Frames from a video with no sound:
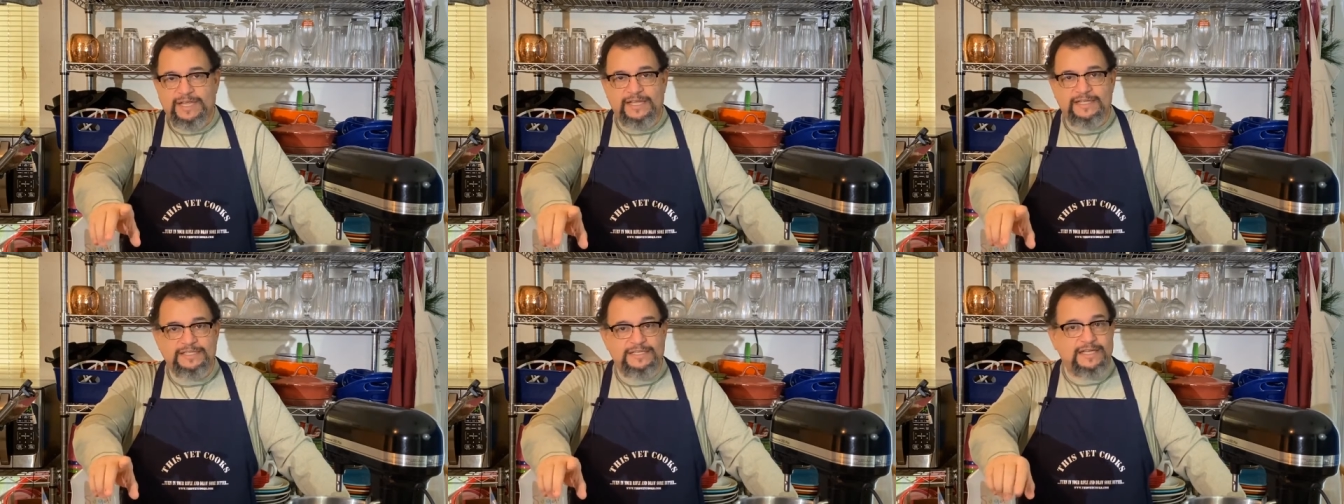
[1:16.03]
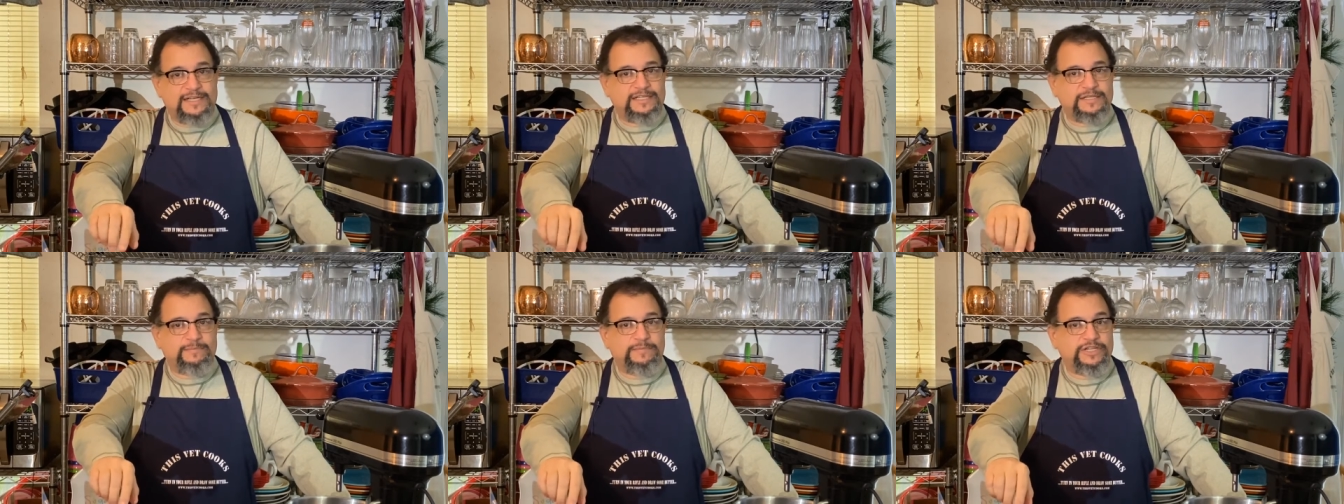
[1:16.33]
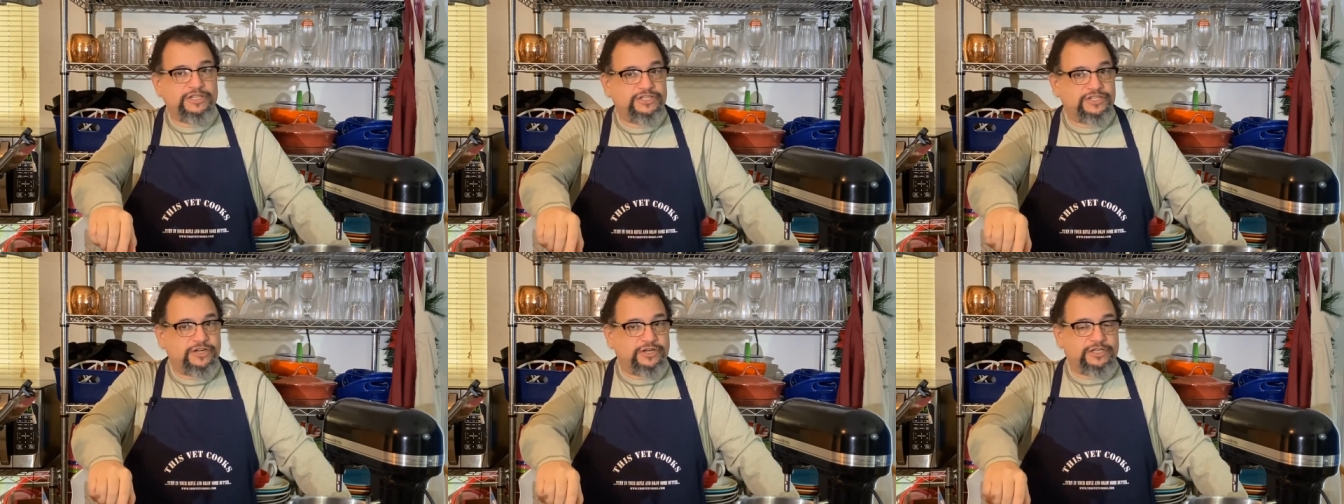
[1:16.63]
Like I said, some
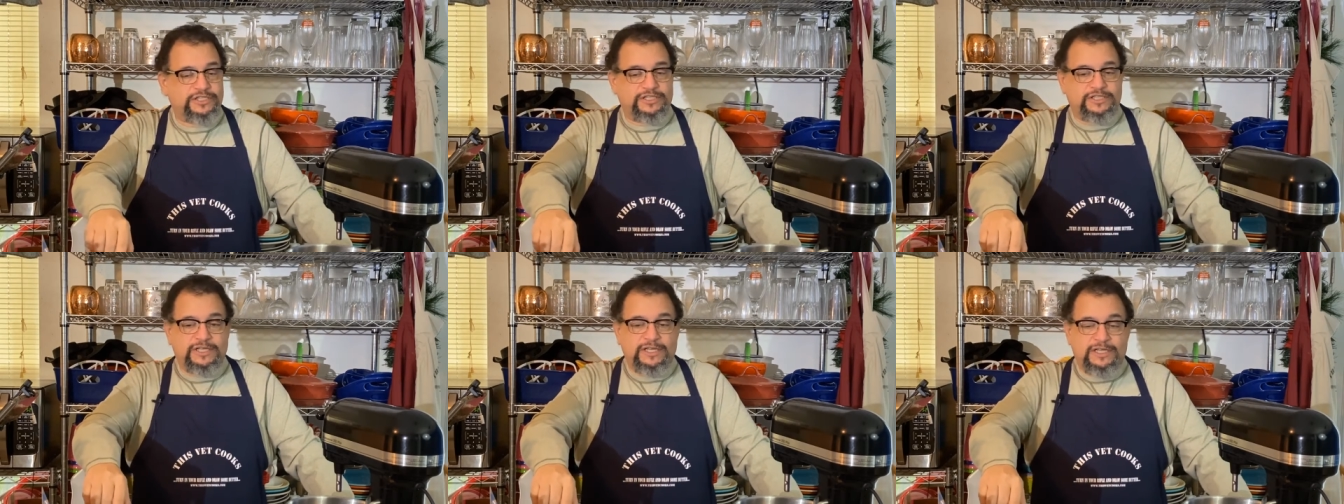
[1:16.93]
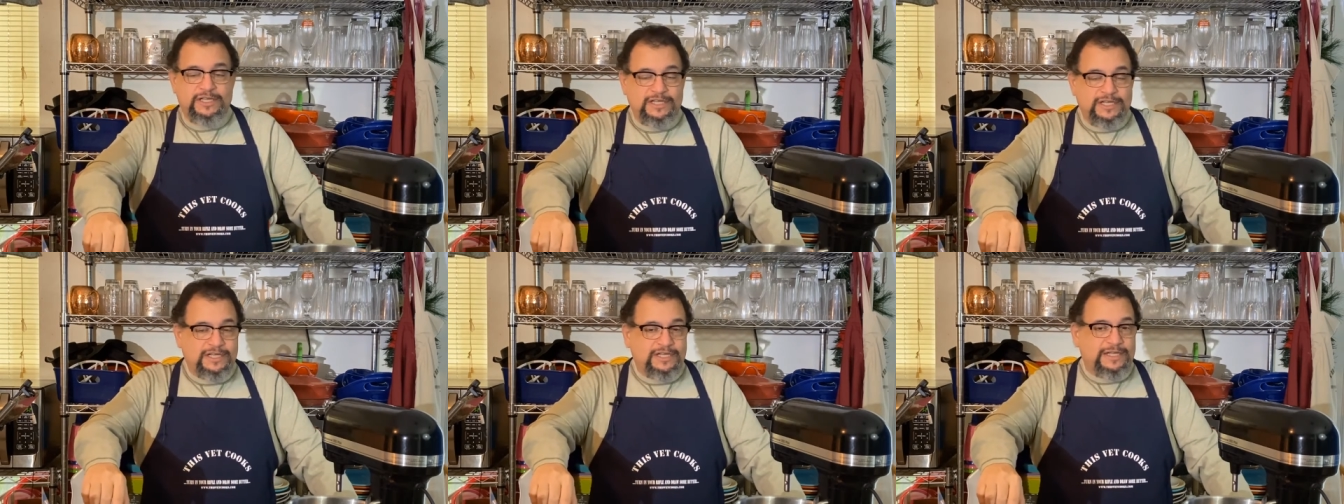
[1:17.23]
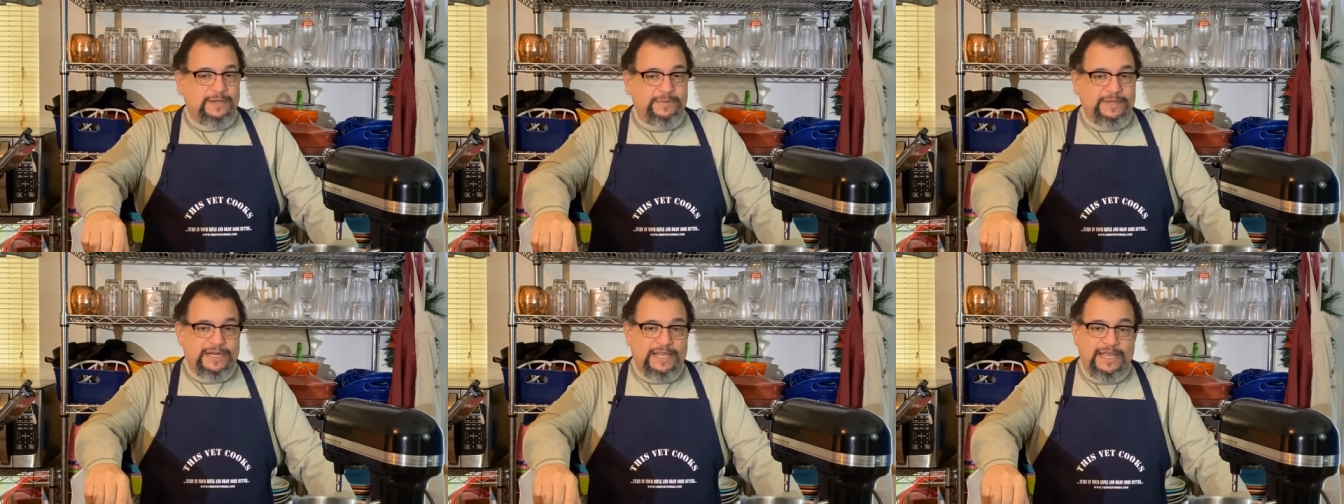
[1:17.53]
desserts.
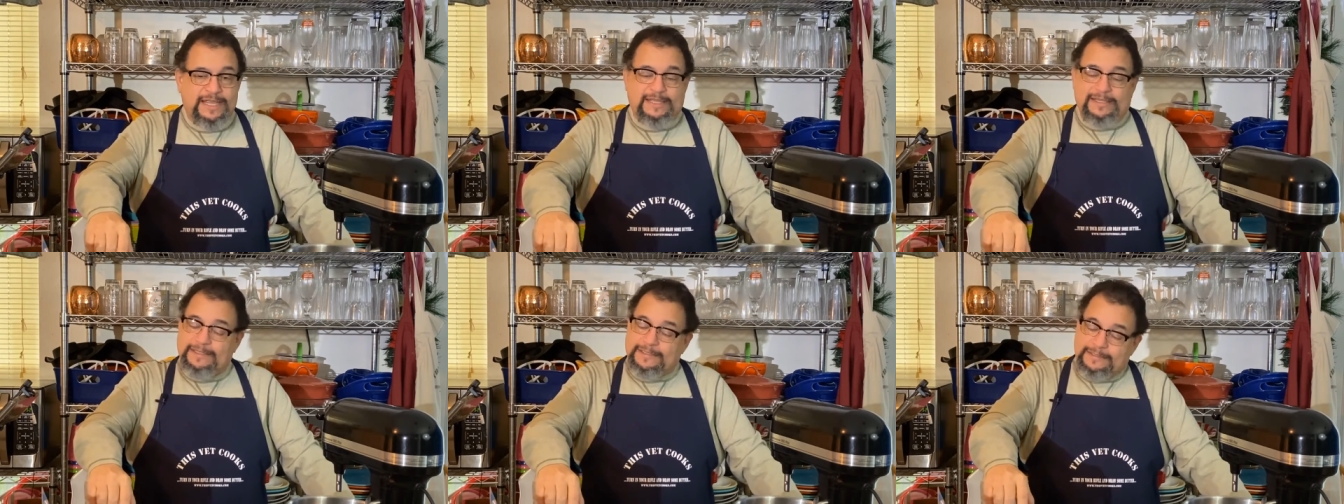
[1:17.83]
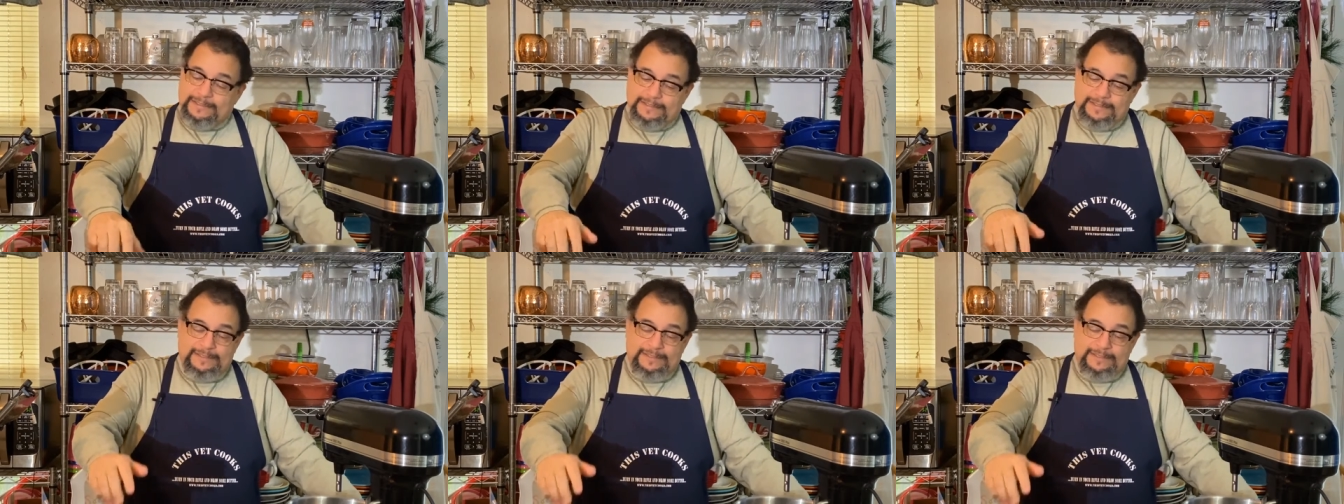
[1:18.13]
I mean, hey,